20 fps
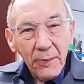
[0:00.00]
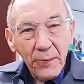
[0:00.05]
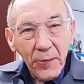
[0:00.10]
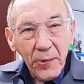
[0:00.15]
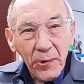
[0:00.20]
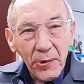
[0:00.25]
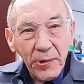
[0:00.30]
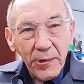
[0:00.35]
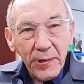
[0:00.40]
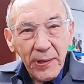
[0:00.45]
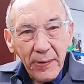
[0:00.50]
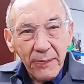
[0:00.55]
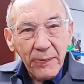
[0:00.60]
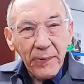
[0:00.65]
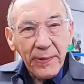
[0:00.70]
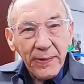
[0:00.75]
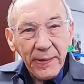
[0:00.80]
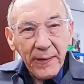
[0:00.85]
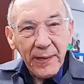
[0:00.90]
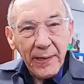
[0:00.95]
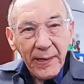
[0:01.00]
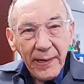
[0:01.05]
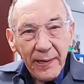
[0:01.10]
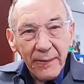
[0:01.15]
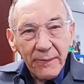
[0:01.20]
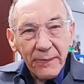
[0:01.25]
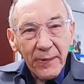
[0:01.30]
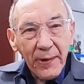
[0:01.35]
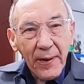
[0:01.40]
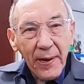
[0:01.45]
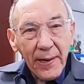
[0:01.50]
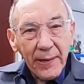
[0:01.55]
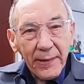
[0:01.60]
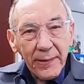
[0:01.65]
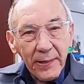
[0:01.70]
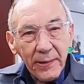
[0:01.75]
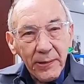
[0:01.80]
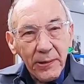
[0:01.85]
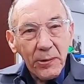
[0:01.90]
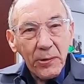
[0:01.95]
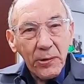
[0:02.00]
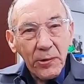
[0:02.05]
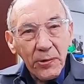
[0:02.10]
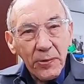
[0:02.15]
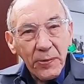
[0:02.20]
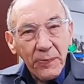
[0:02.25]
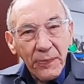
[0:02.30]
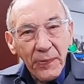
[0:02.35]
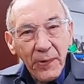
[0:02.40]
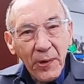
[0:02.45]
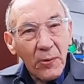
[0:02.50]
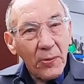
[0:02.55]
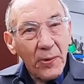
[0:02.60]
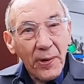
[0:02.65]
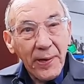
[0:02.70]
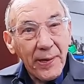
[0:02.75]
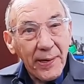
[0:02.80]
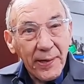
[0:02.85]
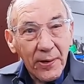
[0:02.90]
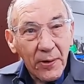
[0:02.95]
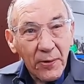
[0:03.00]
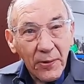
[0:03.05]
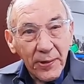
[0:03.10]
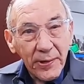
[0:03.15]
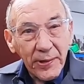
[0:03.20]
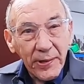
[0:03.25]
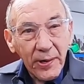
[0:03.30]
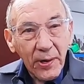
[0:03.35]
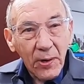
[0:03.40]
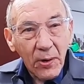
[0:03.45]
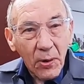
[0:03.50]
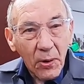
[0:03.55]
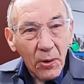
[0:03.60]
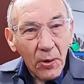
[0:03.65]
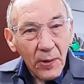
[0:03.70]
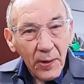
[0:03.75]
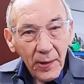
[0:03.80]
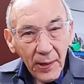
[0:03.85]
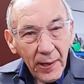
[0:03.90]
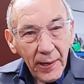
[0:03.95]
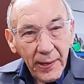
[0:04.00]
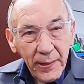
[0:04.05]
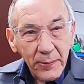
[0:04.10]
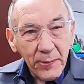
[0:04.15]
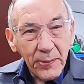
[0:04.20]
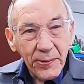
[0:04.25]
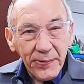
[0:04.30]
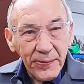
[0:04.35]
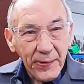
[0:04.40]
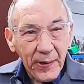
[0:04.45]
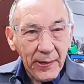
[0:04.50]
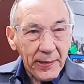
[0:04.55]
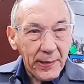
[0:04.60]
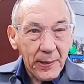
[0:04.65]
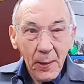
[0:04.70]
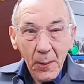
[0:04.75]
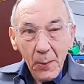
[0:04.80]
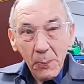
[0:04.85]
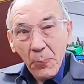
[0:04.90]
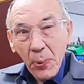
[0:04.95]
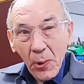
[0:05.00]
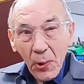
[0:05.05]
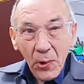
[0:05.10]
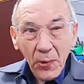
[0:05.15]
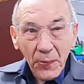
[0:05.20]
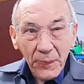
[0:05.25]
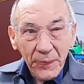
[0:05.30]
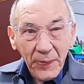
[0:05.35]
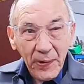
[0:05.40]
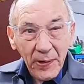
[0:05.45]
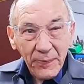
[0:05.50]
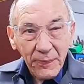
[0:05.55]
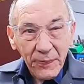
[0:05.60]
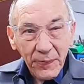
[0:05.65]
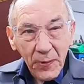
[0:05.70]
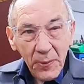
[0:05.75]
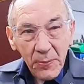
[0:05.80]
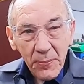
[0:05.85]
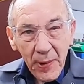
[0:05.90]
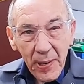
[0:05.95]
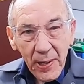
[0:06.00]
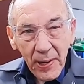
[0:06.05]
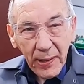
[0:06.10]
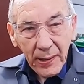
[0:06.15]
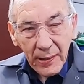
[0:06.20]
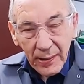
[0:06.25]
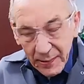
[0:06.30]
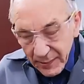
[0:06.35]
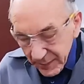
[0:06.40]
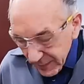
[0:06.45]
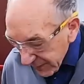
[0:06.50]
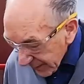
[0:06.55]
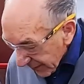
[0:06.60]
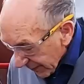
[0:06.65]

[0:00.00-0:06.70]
virtually everything he ever had that you could fit on any kind of car, he would say, perfect for a Mini.